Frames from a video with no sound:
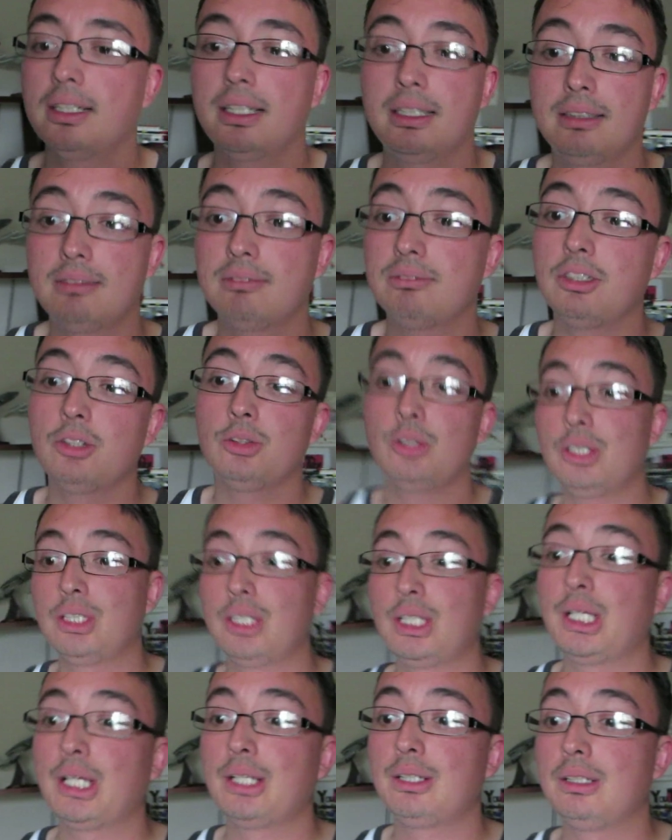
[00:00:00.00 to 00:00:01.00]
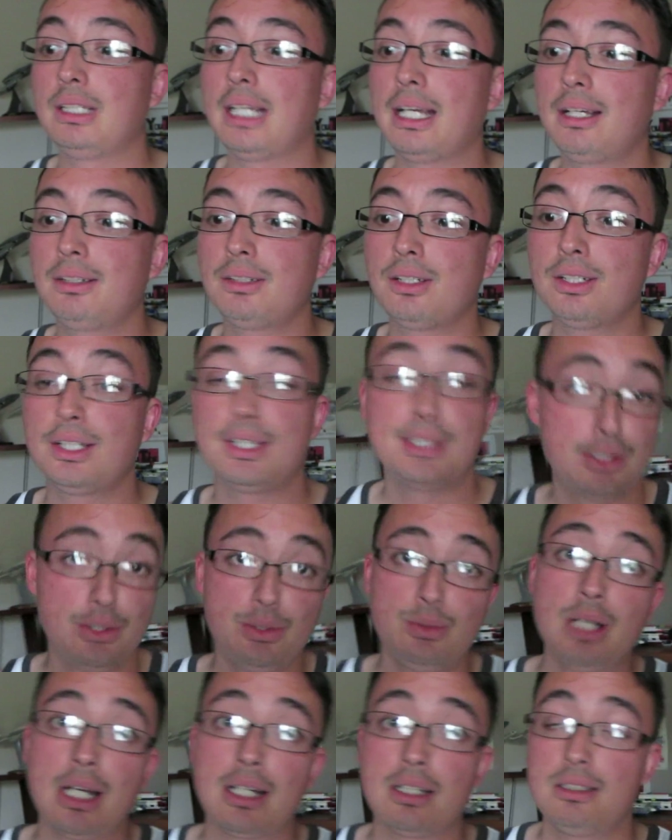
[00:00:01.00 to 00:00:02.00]
and the only thing I could count on is
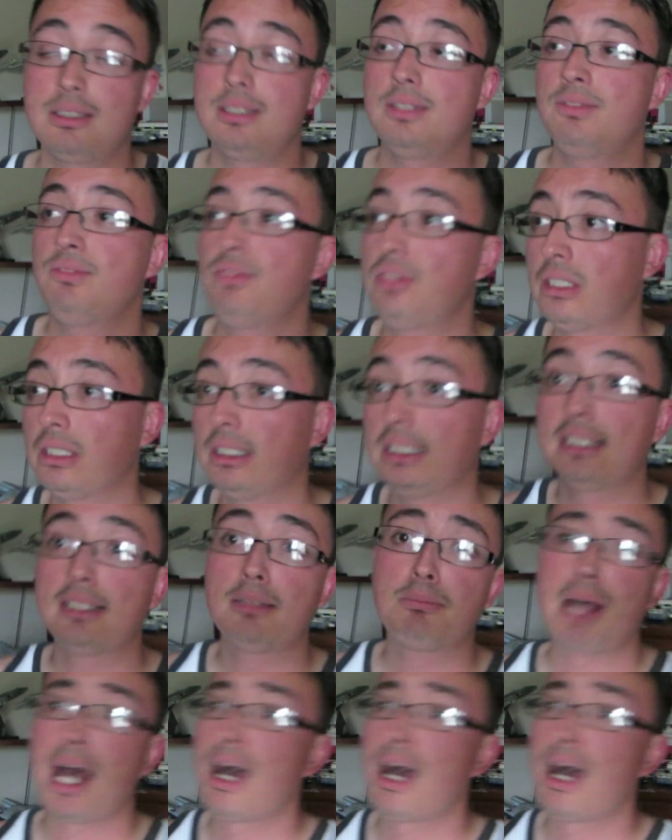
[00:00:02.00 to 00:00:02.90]
you guys. If you could get them